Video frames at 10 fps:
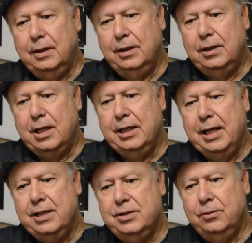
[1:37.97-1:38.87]
A lot of
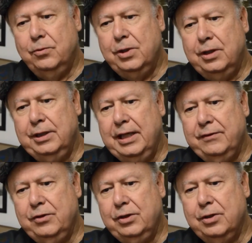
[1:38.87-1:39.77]
guys that went on to
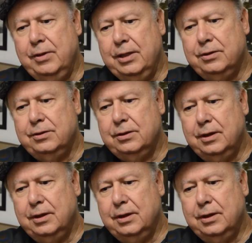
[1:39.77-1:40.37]
have good careers